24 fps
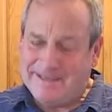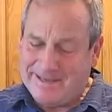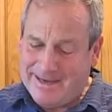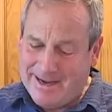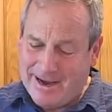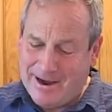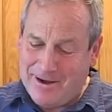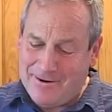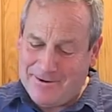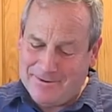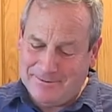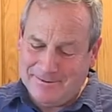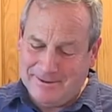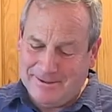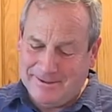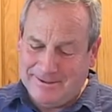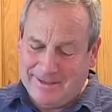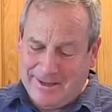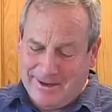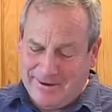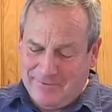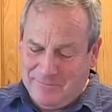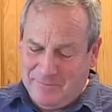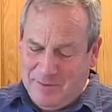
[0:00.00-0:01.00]
Now, a
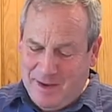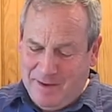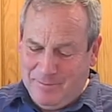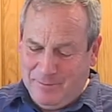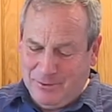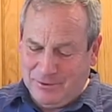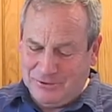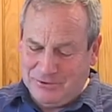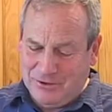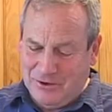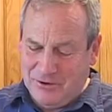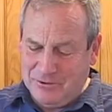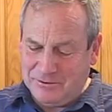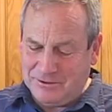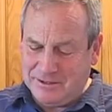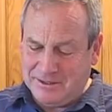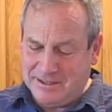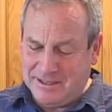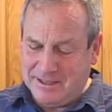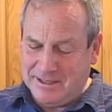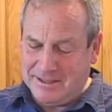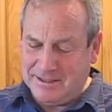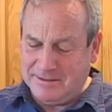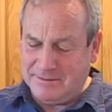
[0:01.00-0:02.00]
lot of people
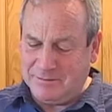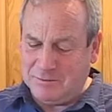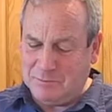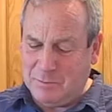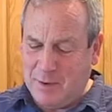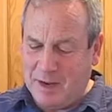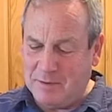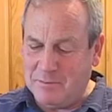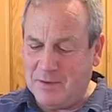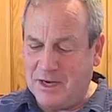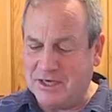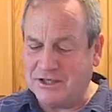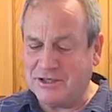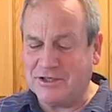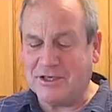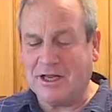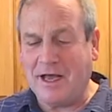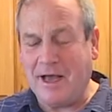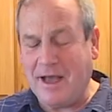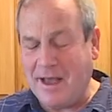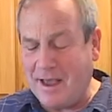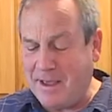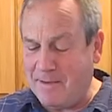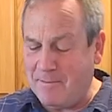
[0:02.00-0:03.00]
don't uh, spend much
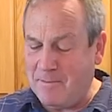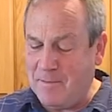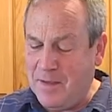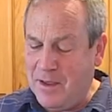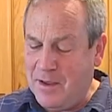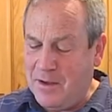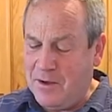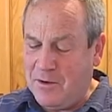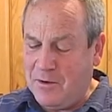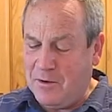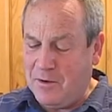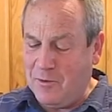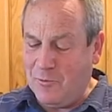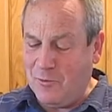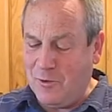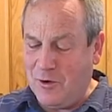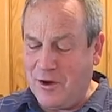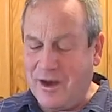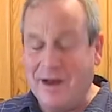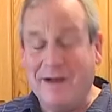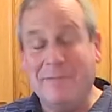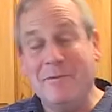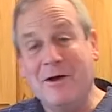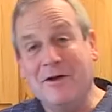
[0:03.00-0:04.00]
time uh,
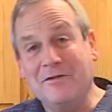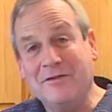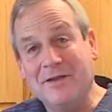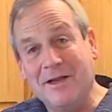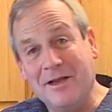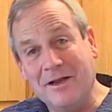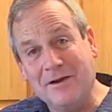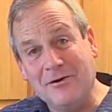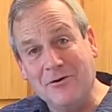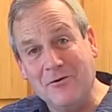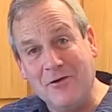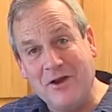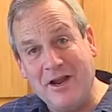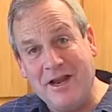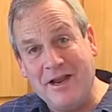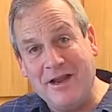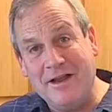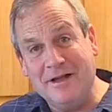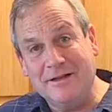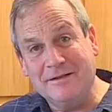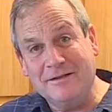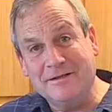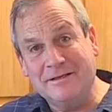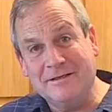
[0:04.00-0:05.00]
worrying about the
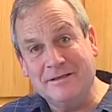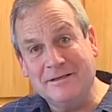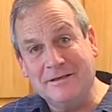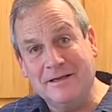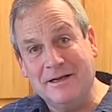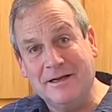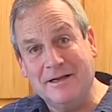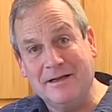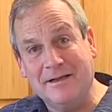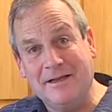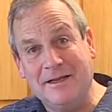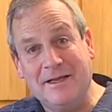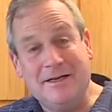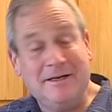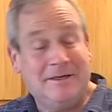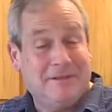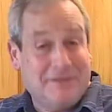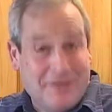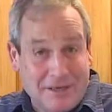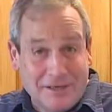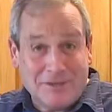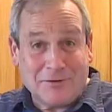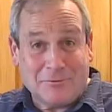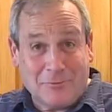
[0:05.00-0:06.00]
ingredients uh, in
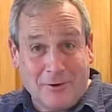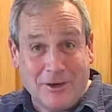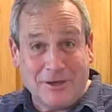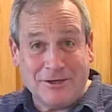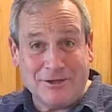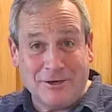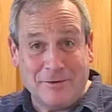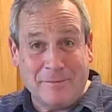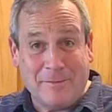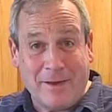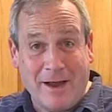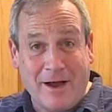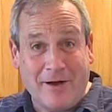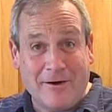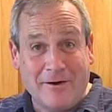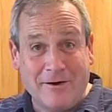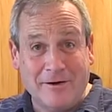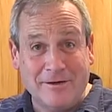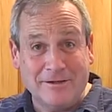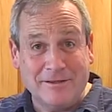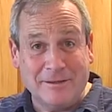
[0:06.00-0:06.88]
a dishwasher powder.